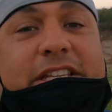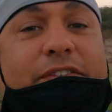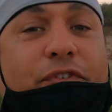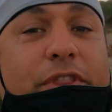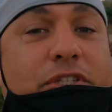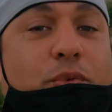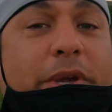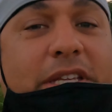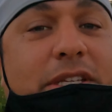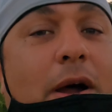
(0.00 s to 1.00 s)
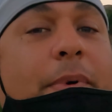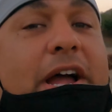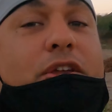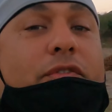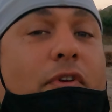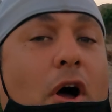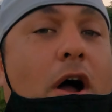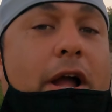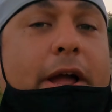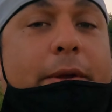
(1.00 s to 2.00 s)
it for this week's UPHi UKE
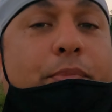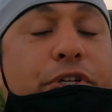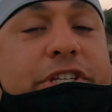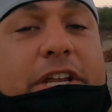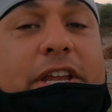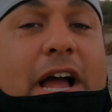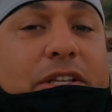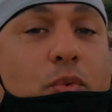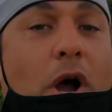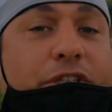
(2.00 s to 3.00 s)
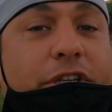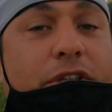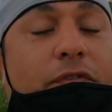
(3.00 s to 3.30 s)
vlog. I appreciate you guys watching.